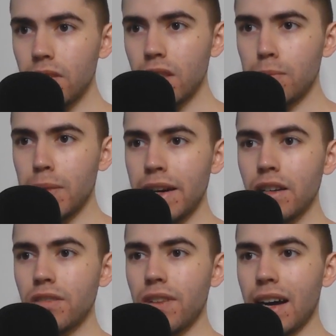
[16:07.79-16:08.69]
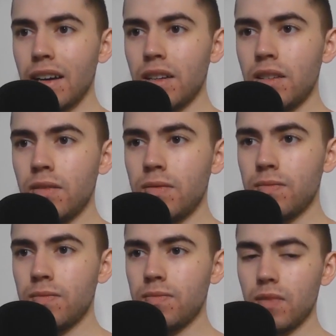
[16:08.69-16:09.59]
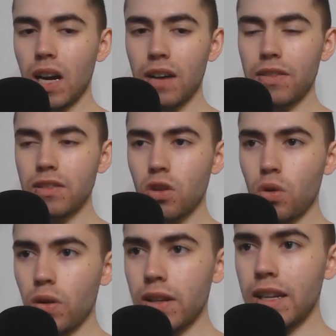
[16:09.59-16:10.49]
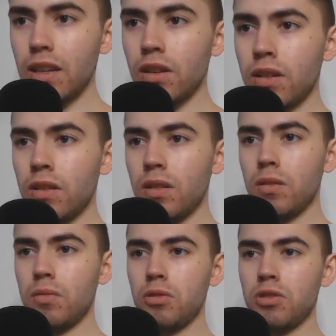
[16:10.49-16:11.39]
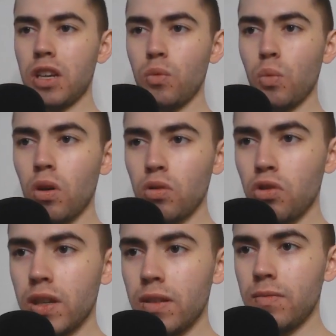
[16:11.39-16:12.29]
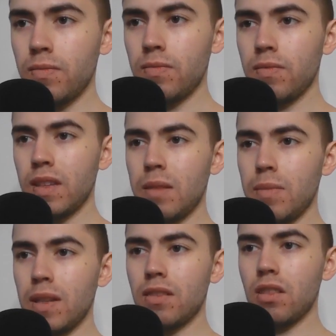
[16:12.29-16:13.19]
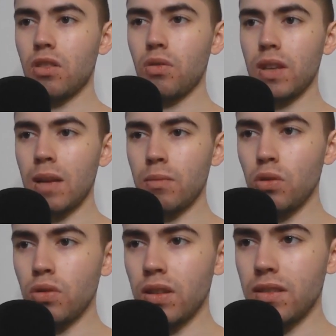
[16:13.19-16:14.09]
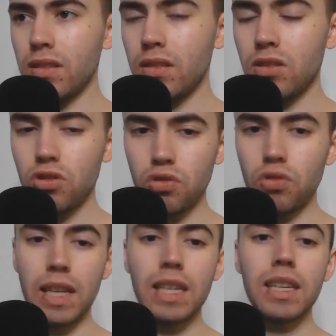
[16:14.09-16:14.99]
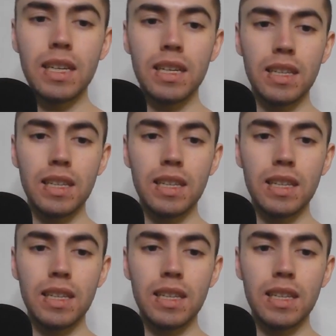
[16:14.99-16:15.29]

The Bears fired offensive coordinator Shane Waldron amidst the 3-game losing streak